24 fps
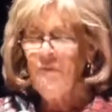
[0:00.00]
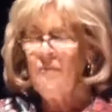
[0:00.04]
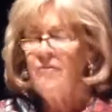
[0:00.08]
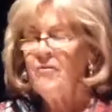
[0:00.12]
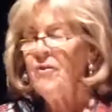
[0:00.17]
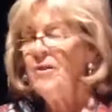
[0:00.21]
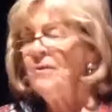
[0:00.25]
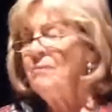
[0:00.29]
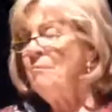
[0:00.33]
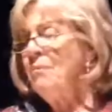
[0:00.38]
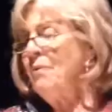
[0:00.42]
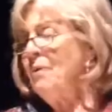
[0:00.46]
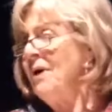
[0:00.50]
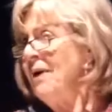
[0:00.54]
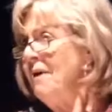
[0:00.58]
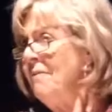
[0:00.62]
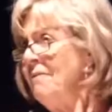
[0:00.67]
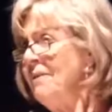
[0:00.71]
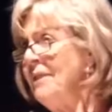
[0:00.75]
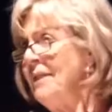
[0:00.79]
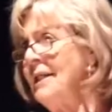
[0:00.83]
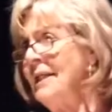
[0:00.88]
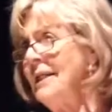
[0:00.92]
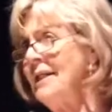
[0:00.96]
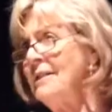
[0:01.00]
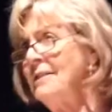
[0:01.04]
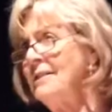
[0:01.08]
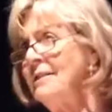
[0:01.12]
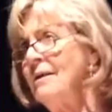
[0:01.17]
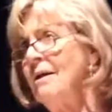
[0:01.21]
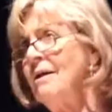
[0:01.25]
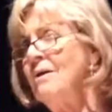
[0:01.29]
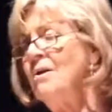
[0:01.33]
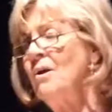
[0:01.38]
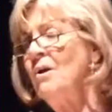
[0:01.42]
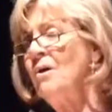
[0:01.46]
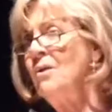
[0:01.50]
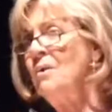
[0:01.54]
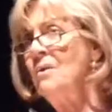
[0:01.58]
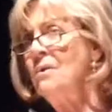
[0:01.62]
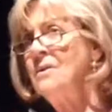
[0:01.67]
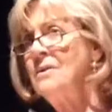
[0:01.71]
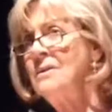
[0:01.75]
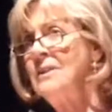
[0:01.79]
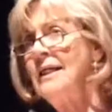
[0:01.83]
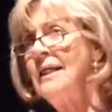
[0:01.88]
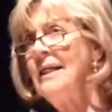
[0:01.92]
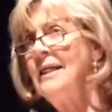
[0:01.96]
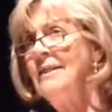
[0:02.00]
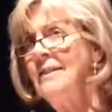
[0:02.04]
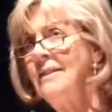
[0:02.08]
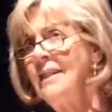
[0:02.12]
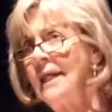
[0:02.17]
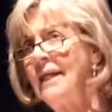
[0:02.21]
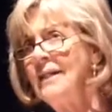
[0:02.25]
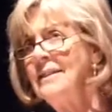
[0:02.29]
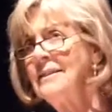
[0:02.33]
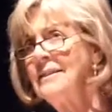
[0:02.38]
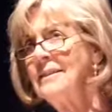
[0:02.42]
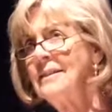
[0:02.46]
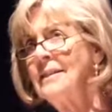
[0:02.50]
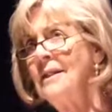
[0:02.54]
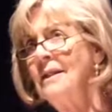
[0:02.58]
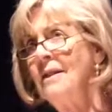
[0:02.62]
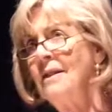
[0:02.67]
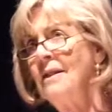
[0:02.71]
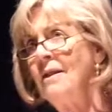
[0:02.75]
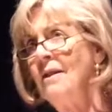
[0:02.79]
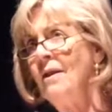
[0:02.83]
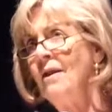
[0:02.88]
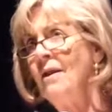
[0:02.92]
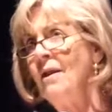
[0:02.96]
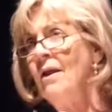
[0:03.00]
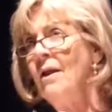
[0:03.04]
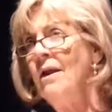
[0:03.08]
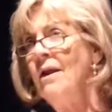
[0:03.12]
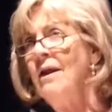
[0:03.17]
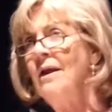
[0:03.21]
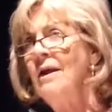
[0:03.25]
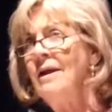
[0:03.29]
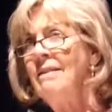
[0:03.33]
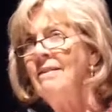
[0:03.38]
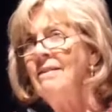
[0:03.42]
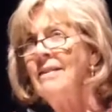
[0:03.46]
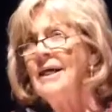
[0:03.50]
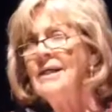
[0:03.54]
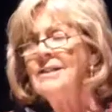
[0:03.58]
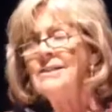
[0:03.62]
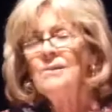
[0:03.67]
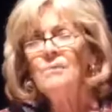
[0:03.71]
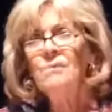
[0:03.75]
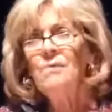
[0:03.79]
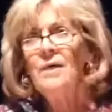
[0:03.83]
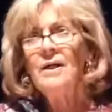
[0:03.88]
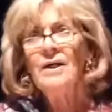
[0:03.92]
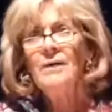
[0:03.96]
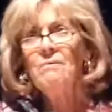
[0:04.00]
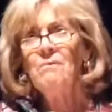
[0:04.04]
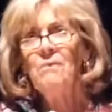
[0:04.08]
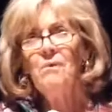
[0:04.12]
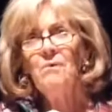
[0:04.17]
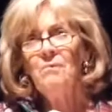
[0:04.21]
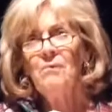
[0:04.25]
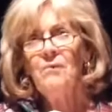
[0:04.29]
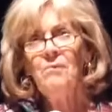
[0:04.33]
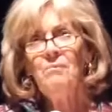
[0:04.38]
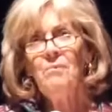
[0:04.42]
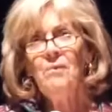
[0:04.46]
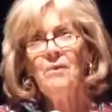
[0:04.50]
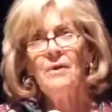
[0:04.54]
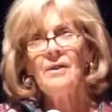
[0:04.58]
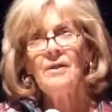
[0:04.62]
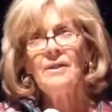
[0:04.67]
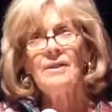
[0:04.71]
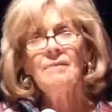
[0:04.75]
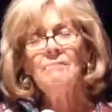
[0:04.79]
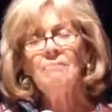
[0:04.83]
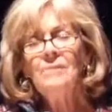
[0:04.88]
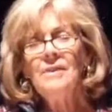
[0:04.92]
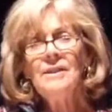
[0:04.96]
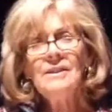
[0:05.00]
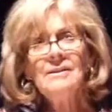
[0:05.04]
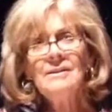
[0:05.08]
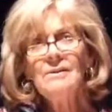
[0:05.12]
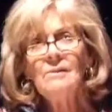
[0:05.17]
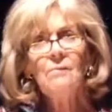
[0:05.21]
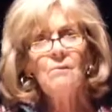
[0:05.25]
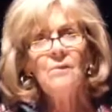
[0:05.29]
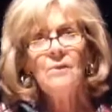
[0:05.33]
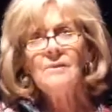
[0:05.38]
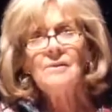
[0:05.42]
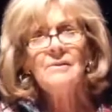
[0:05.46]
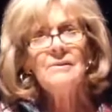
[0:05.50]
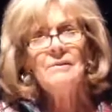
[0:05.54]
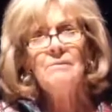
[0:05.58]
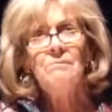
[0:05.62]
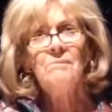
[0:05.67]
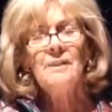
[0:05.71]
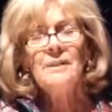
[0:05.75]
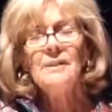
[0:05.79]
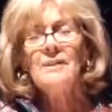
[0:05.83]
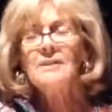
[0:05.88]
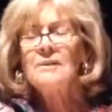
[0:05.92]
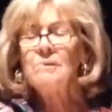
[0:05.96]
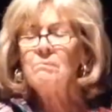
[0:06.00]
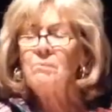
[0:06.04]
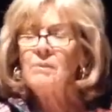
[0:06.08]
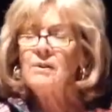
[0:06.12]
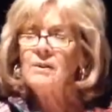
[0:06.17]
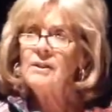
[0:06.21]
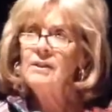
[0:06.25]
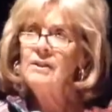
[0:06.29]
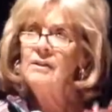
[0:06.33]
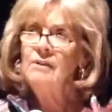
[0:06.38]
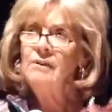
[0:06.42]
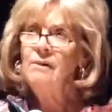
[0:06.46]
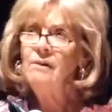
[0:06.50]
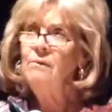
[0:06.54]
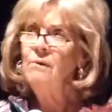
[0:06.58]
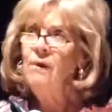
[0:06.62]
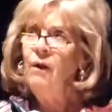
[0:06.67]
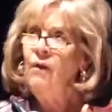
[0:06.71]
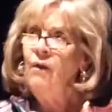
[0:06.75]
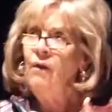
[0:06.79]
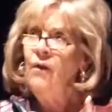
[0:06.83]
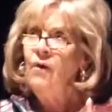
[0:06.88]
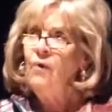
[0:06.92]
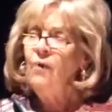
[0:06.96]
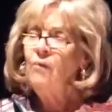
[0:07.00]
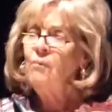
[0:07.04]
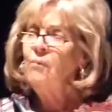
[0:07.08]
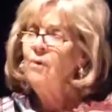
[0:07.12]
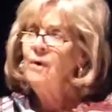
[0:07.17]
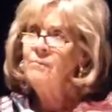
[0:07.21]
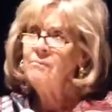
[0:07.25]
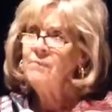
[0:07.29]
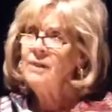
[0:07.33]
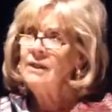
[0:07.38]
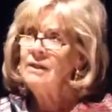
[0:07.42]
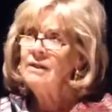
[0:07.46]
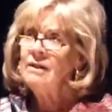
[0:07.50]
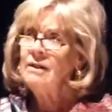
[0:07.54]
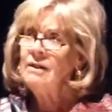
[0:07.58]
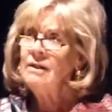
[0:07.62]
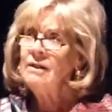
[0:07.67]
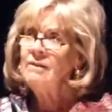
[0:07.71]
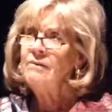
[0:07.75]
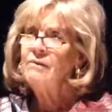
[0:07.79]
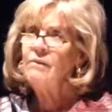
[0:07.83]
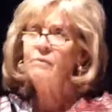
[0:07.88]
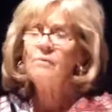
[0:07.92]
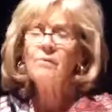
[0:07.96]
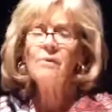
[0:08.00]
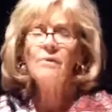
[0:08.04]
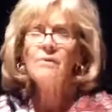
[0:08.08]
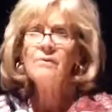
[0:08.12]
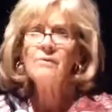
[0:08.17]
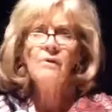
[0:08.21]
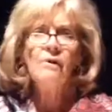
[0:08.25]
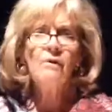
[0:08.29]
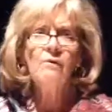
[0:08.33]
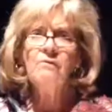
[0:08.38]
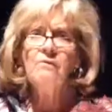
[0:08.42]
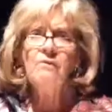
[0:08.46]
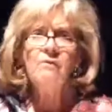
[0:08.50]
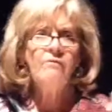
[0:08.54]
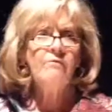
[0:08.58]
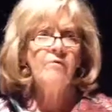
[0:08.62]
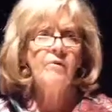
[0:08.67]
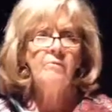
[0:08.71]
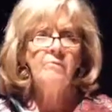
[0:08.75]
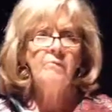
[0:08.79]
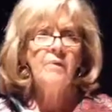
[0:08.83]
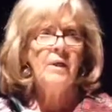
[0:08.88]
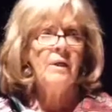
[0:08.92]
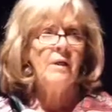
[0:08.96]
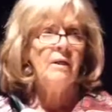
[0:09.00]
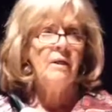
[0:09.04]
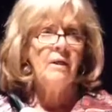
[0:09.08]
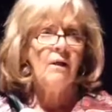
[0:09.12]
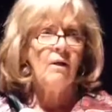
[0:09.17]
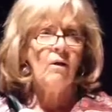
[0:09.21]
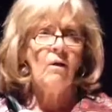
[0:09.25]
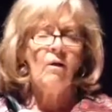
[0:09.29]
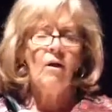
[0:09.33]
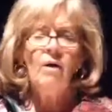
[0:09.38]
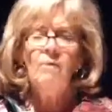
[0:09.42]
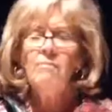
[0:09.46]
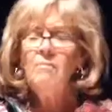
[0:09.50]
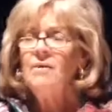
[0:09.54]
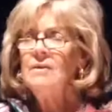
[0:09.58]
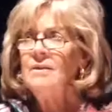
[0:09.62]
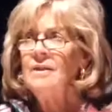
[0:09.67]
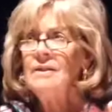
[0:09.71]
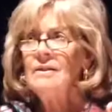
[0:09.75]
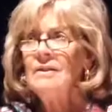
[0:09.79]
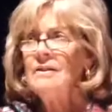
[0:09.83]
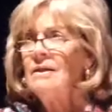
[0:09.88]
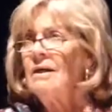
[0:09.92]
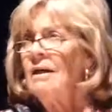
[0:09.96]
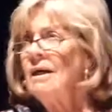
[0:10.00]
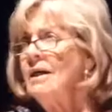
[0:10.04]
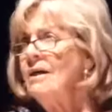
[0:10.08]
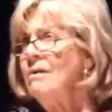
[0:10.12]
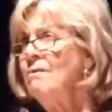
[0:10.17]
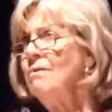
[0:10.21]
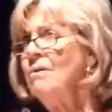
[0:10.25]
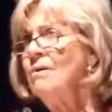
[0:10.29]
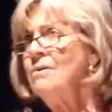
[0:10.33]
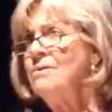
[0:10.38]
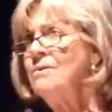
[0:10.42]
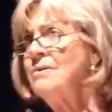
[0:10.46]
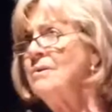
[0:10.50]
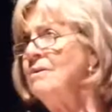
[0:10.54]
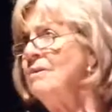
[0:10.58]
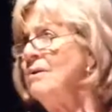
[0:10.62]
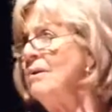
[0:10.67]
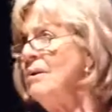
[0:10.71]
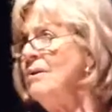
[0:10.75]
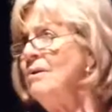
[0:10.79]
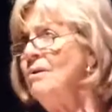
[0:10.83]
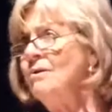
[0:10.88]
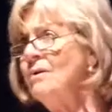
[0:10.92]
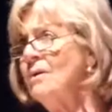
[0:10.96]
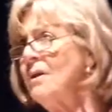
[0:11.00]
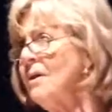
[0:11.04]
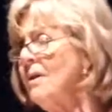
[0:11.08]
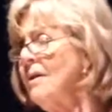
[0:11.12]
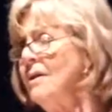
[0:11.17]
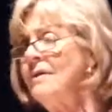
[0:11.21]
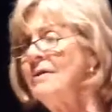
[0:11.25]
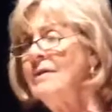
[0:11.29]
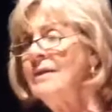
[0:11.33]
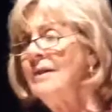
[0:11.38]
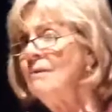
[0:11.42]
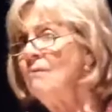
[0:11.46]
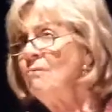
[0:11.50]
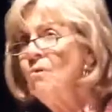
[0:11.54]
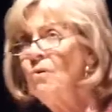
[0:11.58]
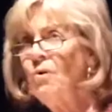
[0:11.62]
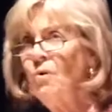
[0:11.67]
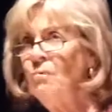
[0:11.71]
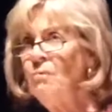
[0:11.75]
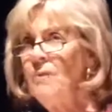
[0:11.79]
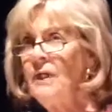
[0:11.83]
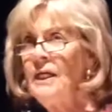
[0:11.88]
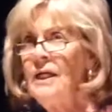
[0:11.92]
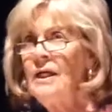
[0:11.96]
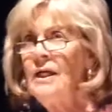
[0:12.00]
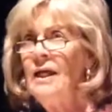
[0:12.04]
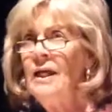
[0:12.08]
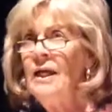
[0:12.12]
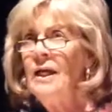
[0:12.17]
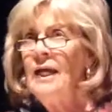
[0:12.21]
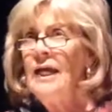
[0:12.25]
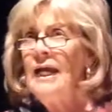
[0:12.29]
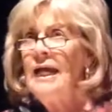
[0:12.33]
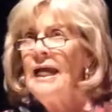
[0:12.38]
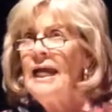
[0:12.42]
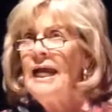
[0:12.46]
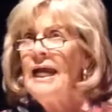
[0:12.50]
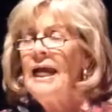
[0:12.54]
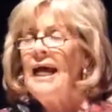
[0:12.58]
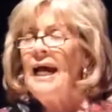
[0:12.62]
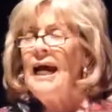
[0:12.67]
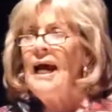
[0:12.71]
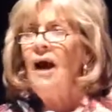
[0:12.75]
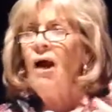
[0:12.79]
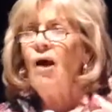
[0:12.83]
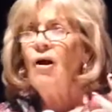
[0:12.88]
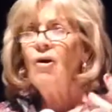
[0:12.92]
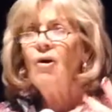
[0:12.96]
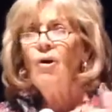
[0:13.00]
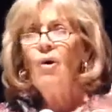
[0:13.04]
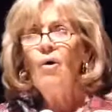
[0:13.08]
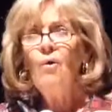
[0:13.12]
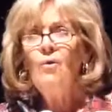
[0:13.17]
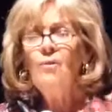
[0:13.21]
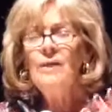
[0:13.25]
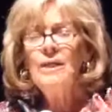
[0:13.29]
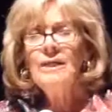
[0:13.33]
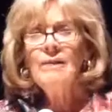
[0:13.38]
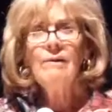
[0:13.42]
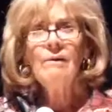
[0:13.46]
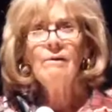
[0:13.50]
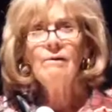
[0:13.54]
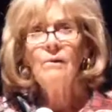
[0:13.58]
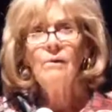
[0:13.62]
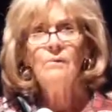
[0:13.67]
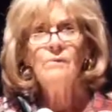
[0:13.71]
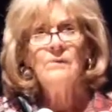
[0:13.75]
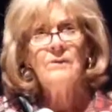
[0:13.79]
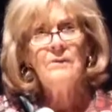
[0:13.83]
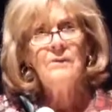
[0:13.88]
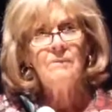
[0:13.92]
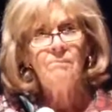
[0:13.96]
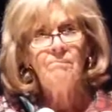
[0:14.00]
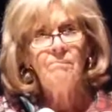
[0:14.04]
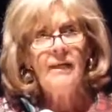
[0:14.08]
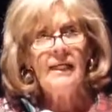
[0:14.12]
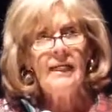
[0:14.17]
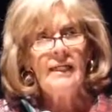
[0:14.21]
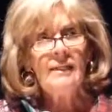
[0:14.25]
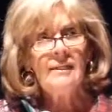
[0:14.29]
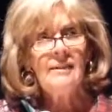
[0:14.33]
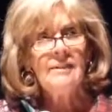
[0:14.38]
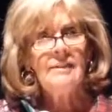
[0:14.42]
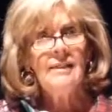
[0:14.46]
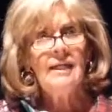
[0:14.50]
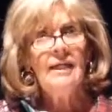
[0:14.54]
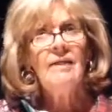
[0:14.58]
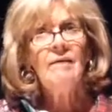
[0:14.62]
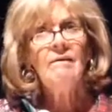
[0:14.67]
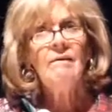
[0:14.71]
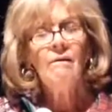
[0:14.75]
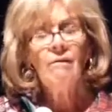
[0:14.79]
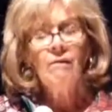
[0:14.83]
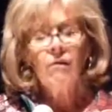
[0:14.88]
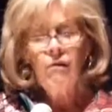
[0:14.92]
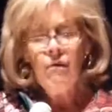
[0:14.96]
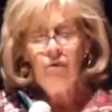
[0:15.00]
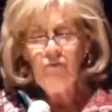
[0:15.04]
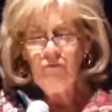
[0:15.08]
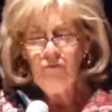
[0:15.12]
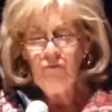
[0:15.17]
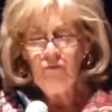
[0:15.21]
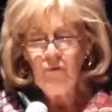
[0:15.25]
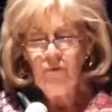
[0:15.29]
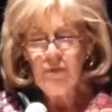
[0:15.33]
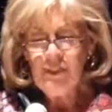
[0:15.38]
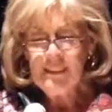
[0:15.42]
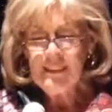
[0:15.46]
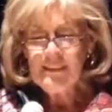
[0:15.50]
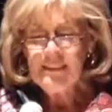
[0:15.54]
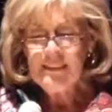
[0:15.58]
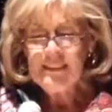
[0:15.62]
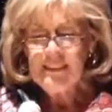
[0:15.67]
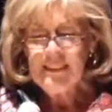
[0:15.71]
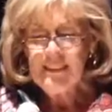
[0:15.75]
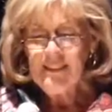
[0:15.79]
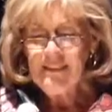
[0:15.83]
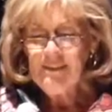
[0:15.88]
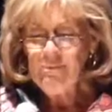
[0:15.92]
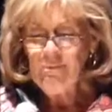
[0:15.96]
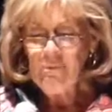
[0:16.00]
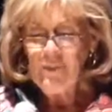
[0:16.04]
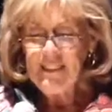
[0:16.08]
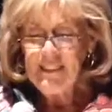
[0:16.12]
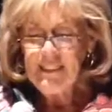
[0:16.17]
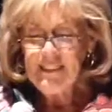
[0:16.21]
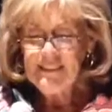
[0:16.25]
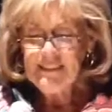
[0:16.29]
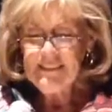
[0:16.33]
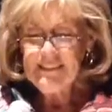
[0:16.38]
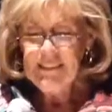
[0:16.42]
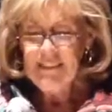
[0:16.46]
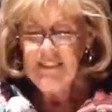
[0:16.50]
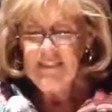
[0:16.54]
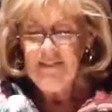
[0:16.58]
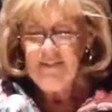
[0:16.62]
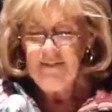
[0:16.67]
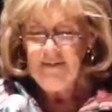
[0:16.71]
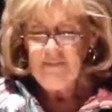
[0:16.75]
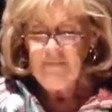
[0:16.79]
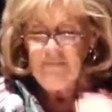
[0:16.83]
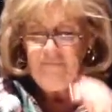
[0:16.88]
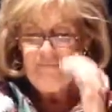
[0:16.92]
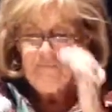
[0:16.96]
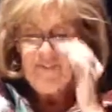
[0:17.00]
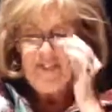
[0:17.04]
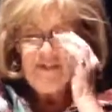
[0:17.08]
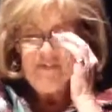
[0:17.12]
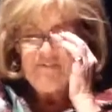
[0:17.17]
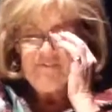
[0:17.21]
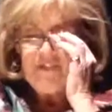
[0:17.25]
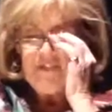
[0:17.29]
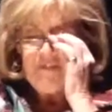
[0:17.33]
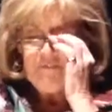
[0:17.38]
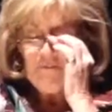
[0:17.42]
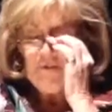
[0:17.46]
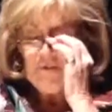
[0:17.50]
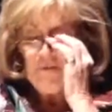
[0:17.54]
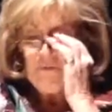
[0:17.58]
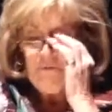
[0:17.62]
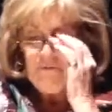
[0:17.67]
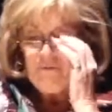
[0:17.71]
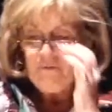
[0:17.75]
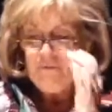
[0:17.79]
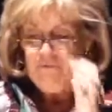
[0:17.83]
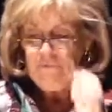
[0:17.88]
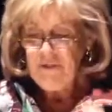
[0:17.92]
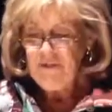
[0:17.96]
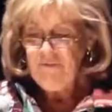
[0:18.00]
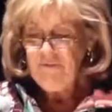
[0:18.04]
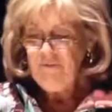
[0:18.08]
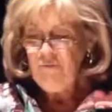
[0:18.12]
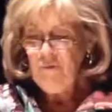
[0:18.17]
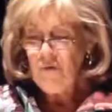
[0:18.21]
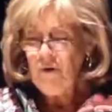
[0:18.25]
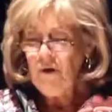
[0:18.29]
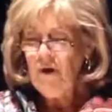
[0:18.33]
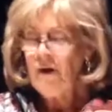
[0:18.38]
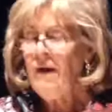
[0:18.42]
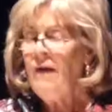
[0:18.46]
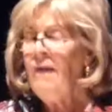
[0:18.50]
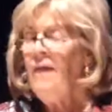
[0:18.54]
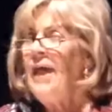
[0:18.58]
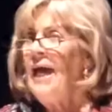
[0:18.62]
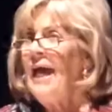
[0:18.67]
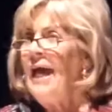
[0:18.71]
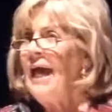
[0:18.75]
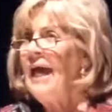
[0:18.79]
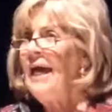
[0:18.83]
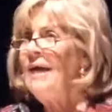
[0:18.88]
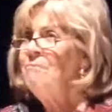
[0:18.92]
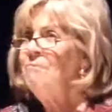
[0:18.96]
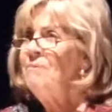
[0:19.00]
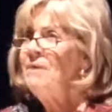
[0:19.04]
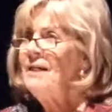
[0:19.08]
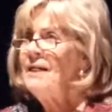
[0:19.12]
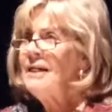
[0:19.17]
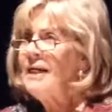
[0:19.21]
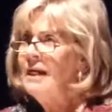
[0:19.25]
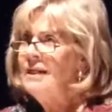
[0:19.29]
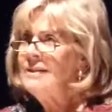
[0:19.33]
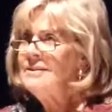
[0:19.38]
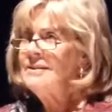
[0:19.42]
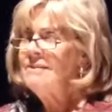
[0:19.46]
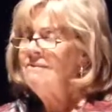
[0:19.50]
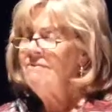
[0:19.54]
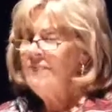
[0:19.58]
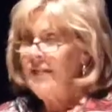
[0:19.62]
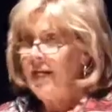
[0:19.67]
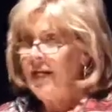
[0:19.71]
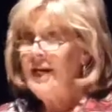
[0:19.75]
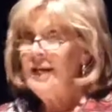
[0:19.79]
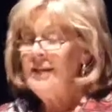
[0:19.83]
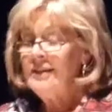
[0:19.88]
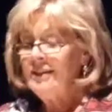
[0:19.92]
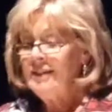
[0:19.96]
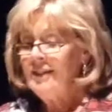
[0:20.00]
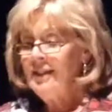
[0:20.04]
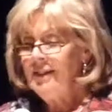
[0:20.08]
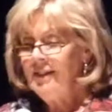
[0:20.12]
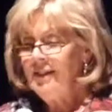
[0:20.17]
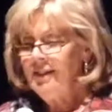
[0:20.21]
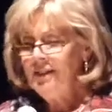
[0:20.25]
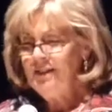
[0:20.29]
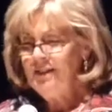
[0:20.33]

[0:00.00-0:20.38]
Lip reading: So I put everything else on hold, and that's why I wrote the book. It means the world to me, this book. You know, women the world over, from Kabul and Cairo to New York and Nairobi, are owning their own space and their own voice in ways they have never owned them before. And because of that,